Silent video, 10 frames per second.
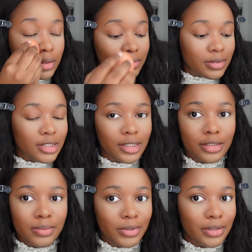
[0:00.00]
Sometimes I
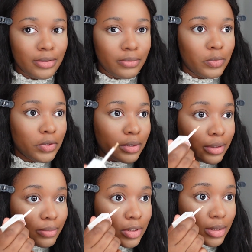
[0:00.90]
like to put a little more.
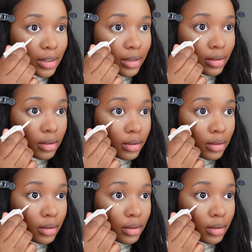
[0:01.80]
I'm just kidding.